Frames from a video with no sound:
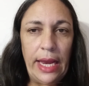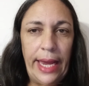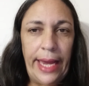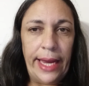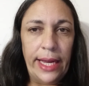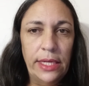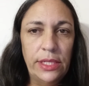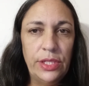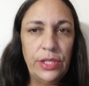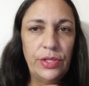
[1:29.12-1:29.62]

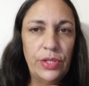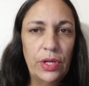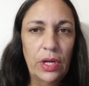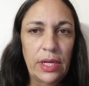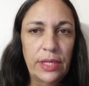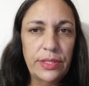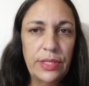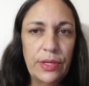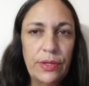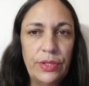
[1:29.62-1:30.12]
and you
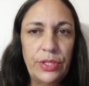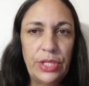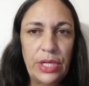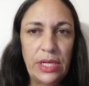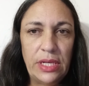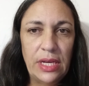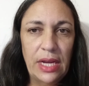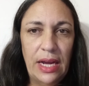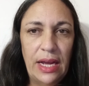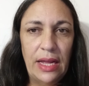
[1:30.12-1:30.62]
also
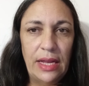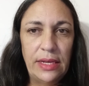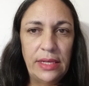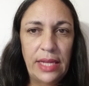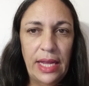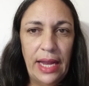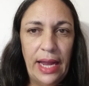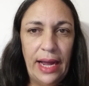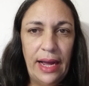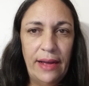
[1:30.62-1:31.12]
should
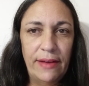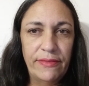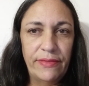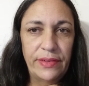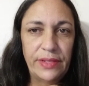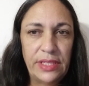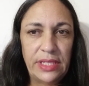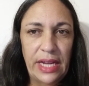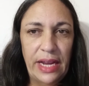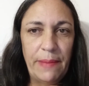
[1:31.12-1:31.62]
not
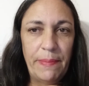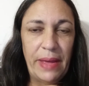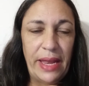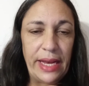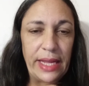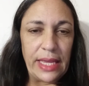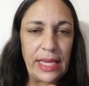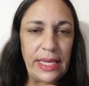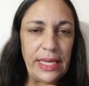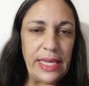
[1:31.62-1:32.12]
have
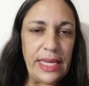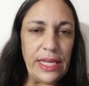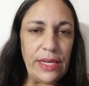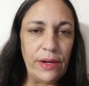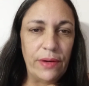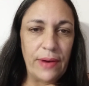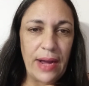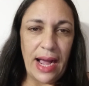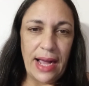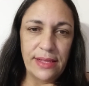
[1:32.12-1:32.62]
diabetic
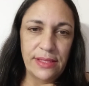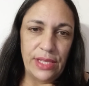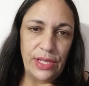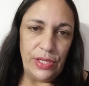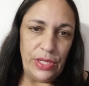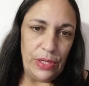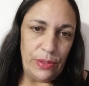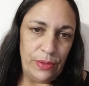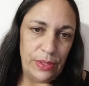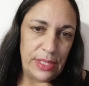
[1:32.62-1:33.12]

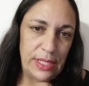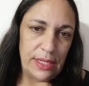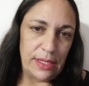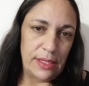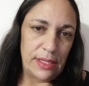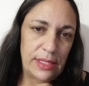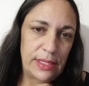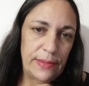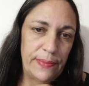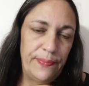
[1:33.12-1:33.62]

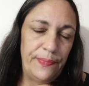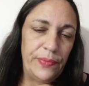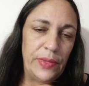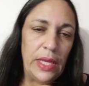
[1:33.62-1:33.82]
ketoacidosis.